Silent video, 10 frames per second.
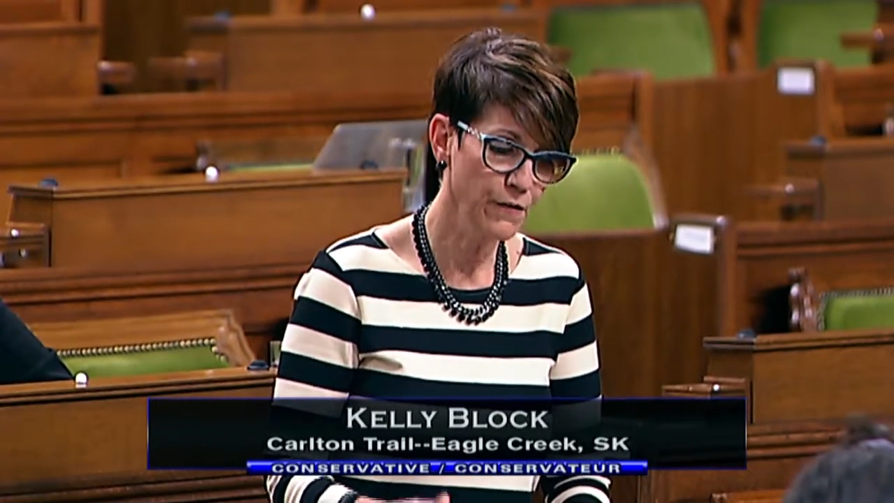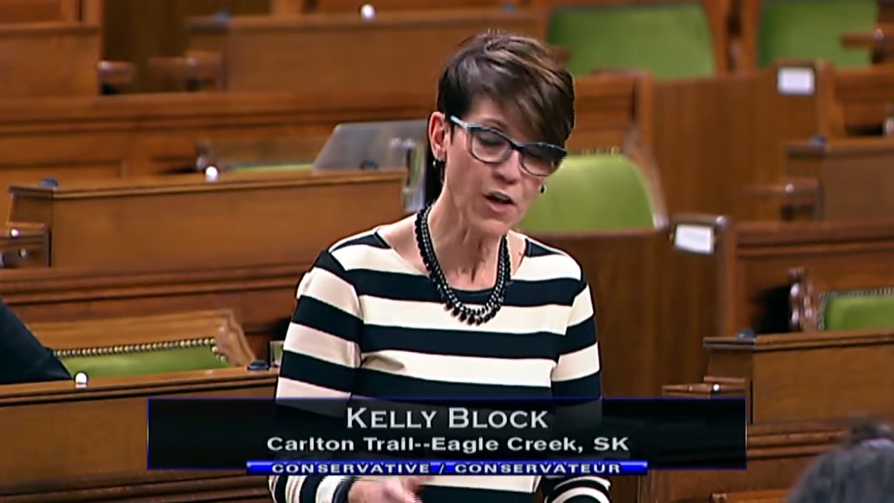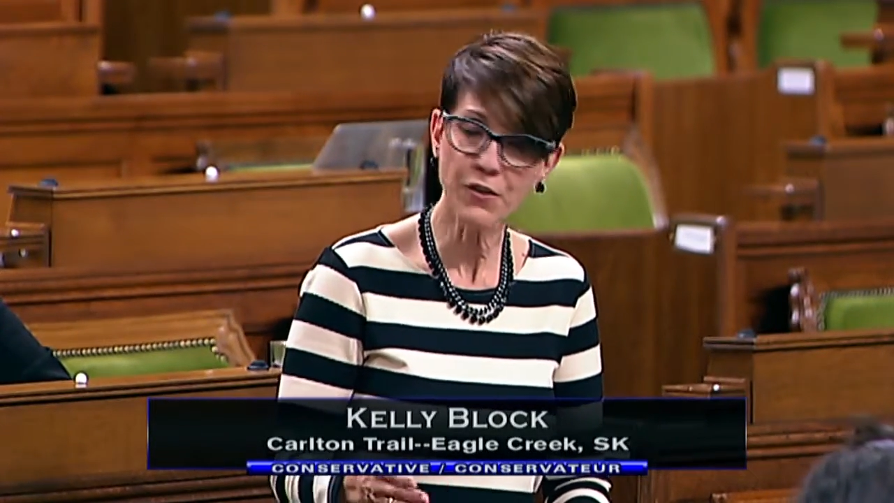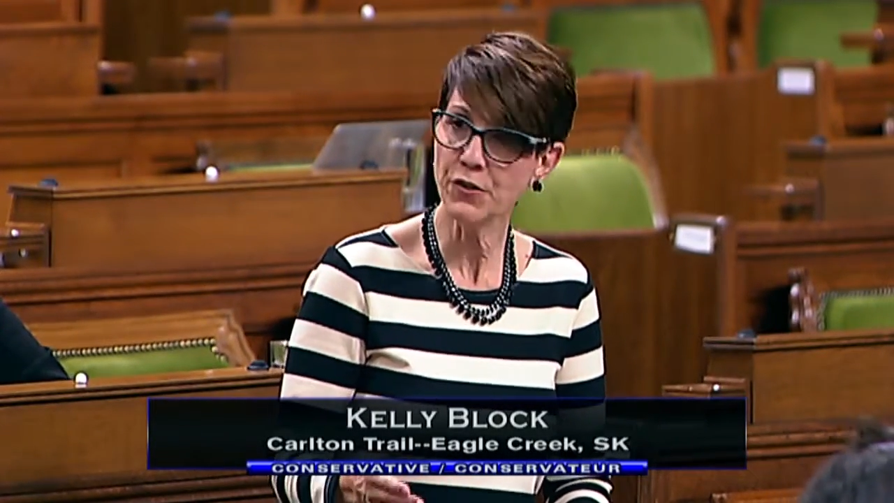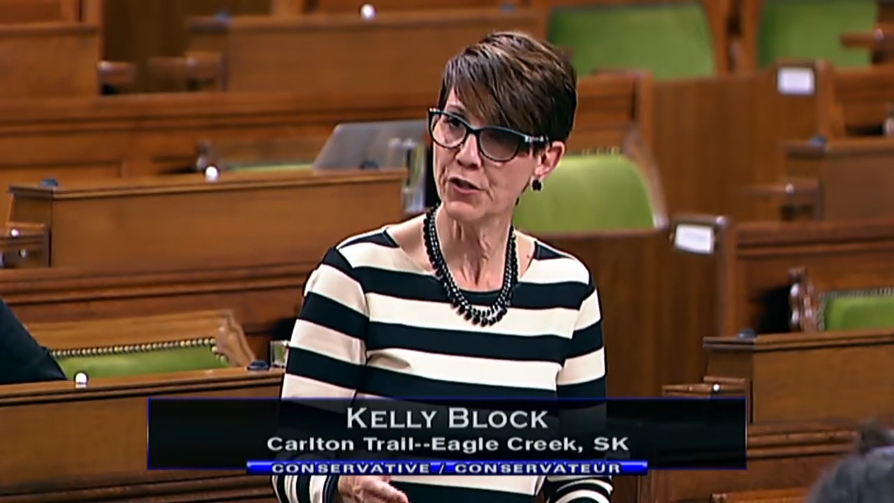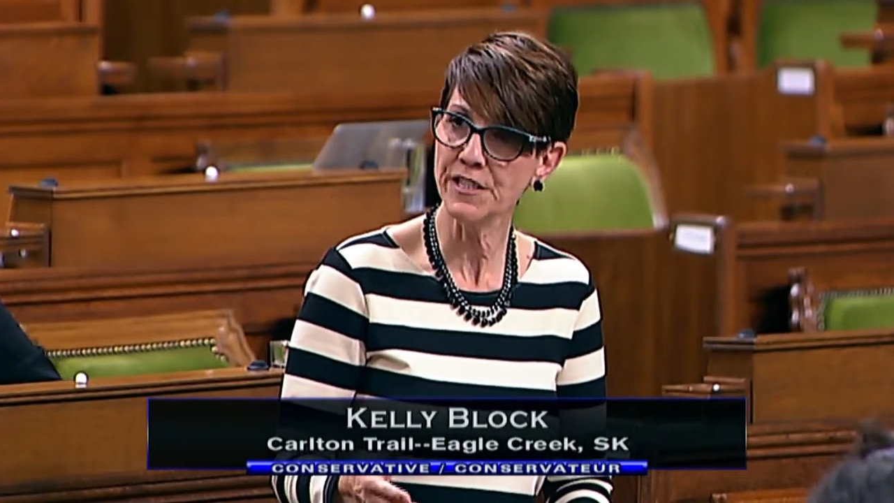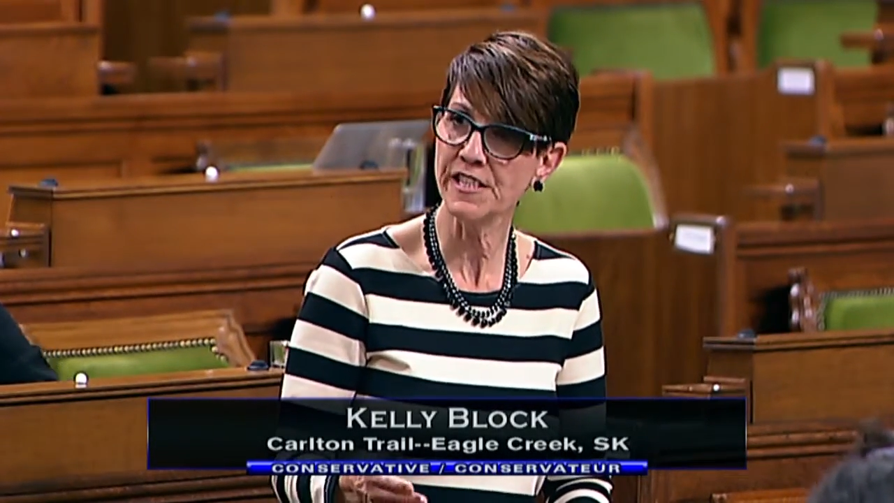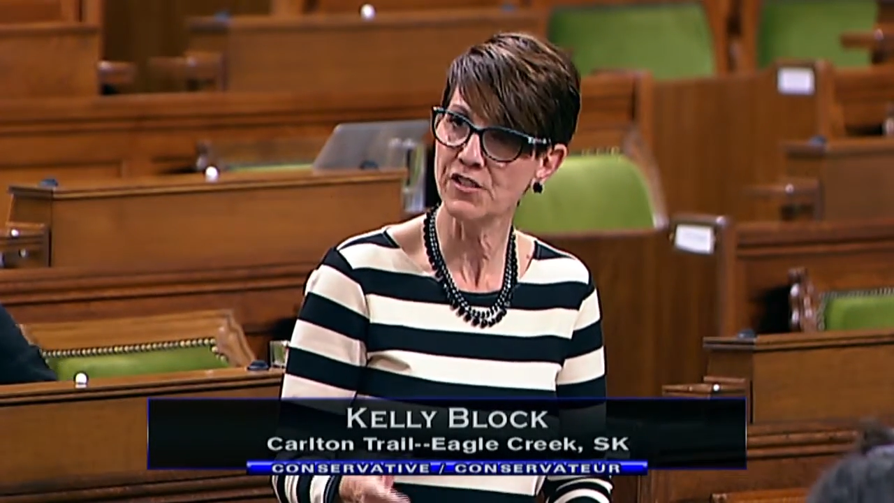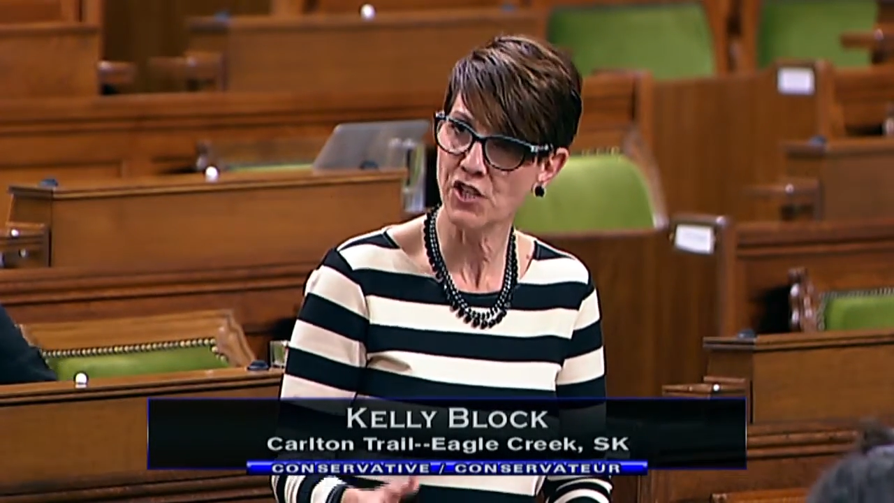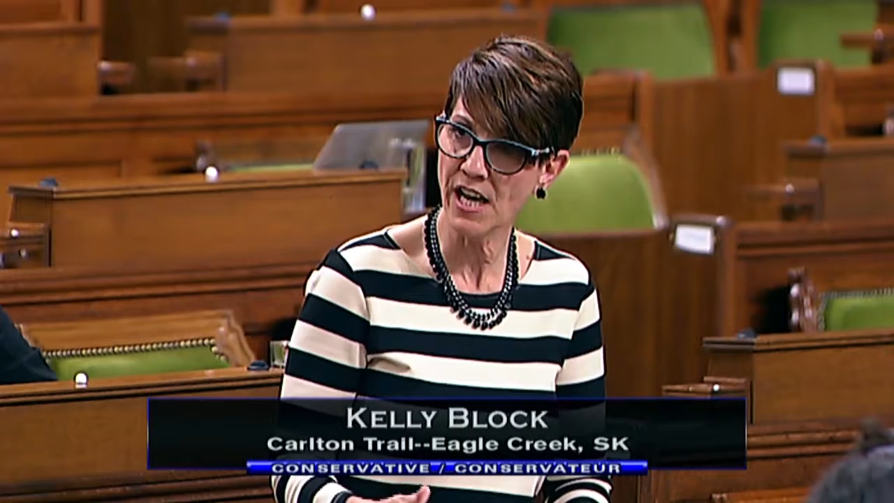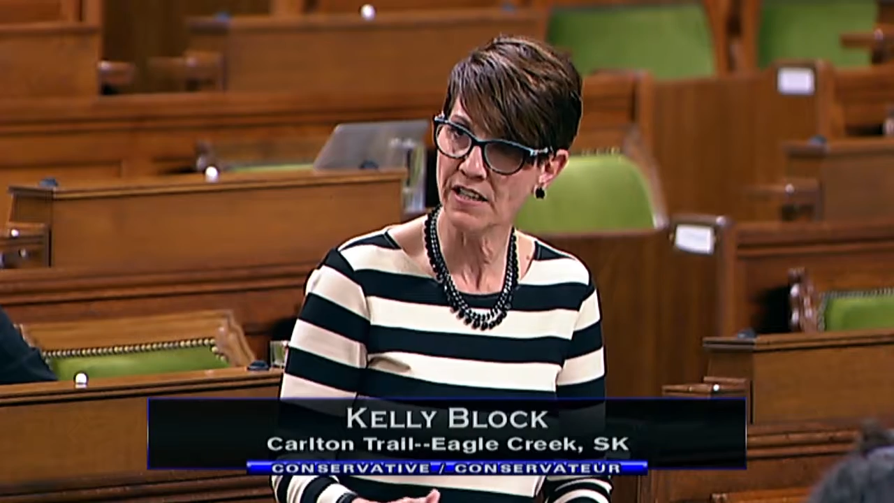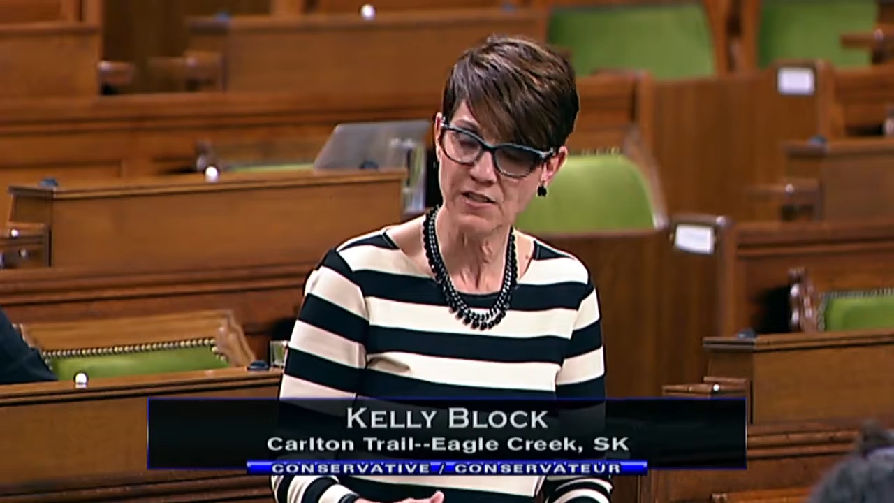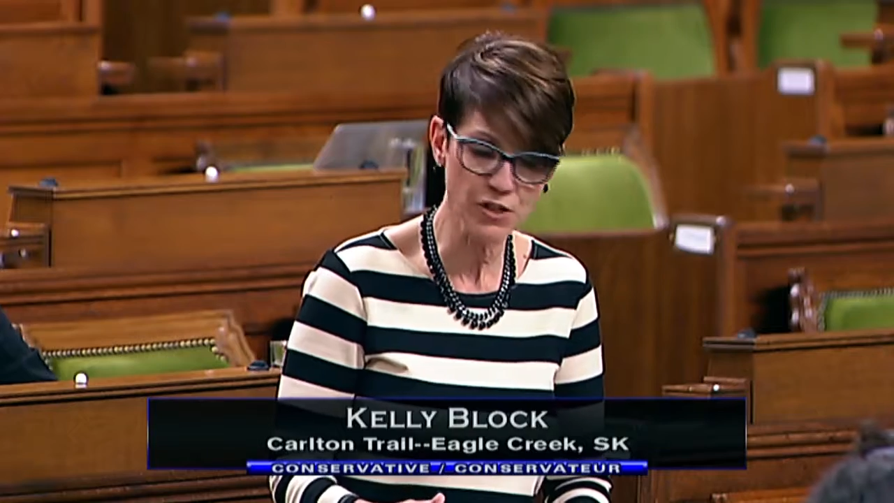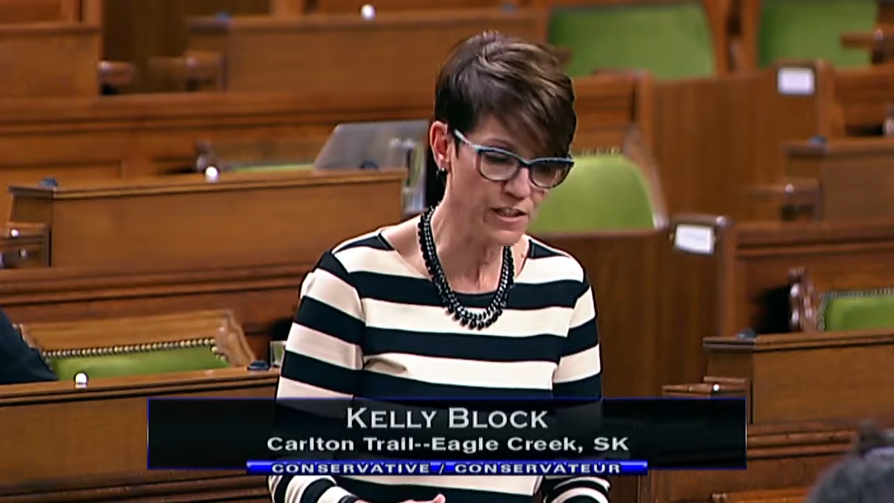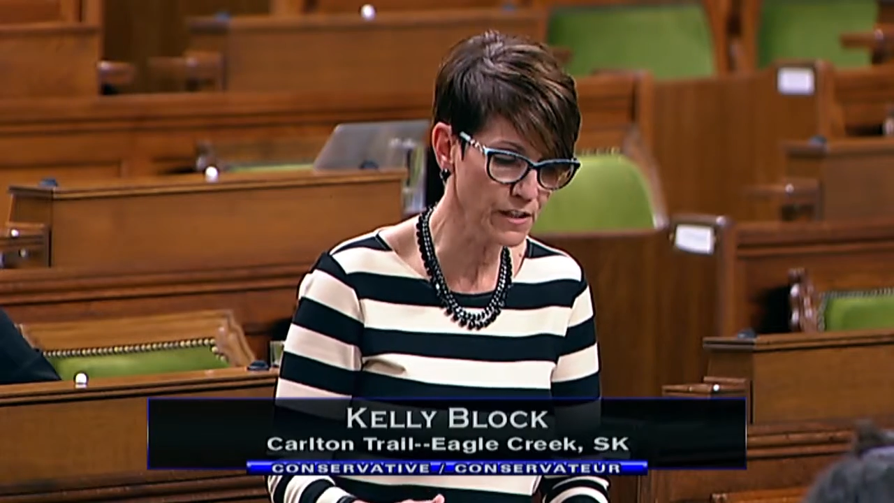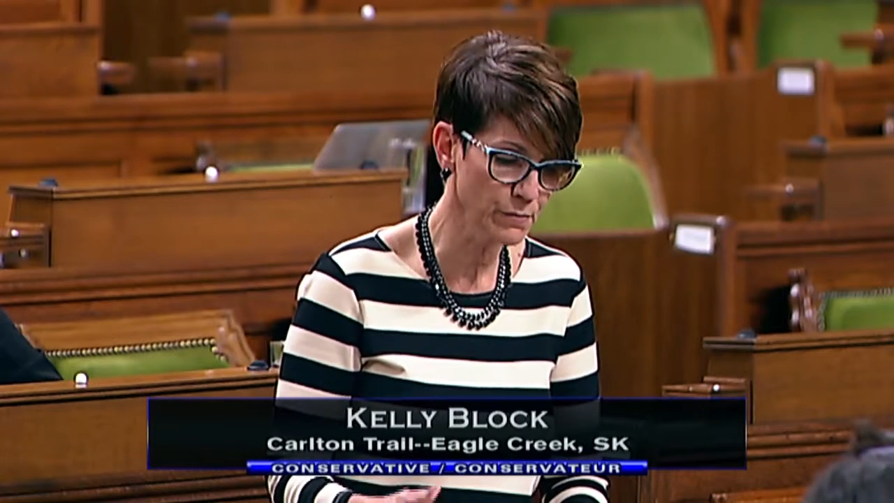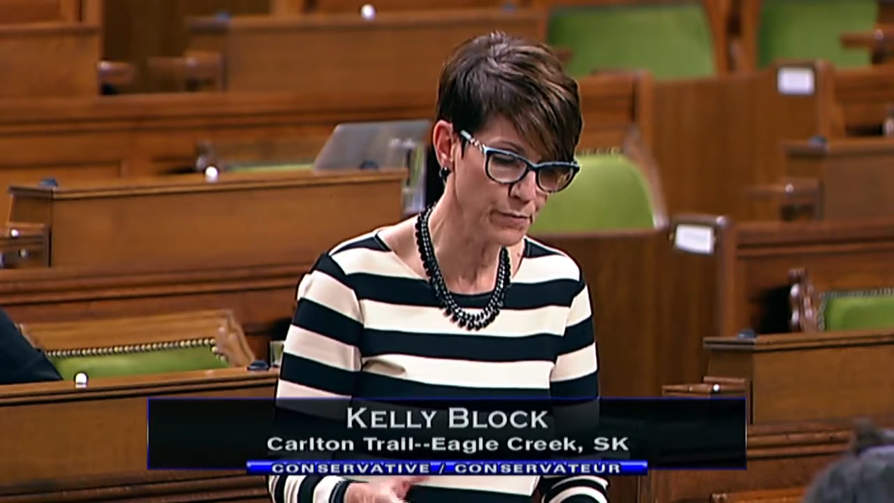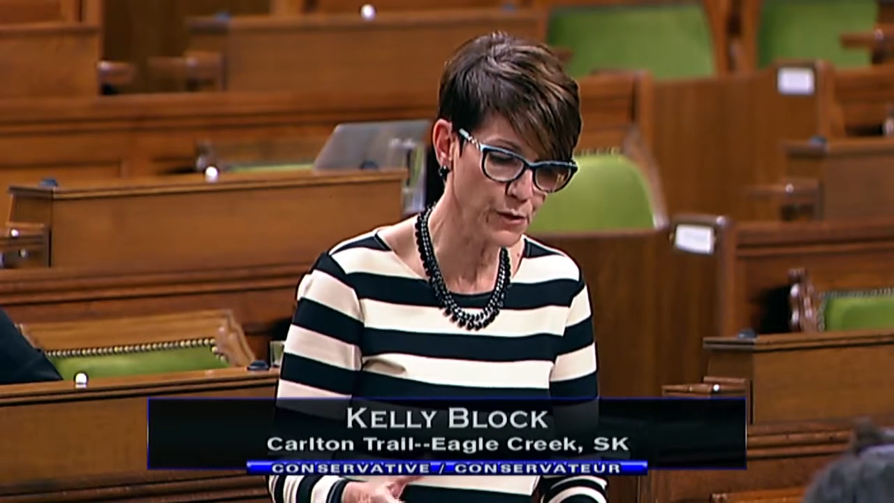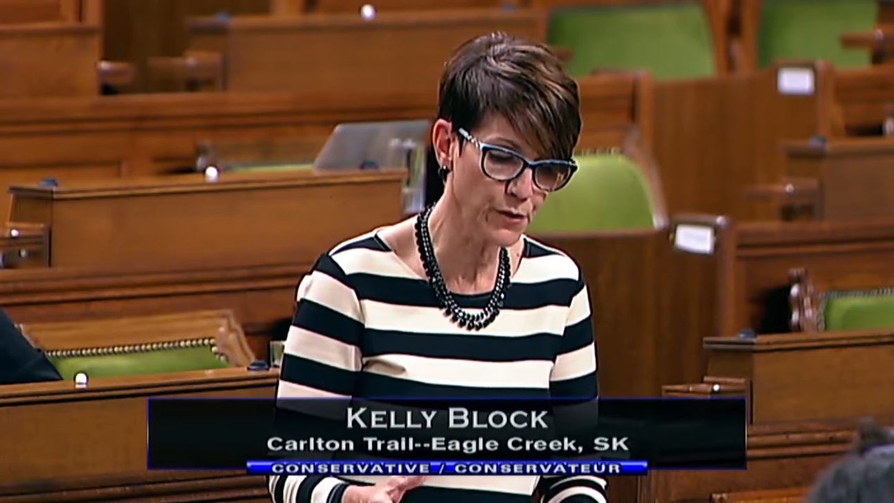Fatherhood is a challenging,